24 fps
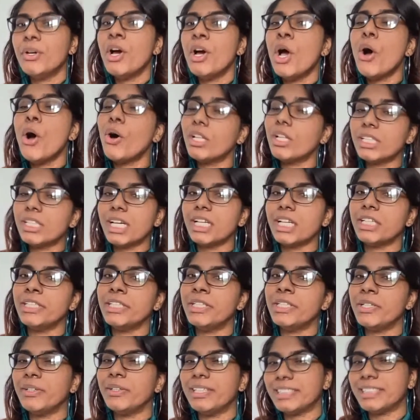All you gotta
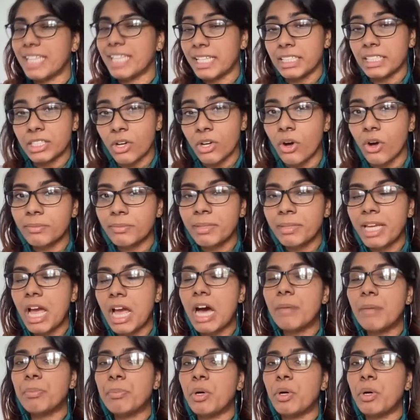do is either call me up,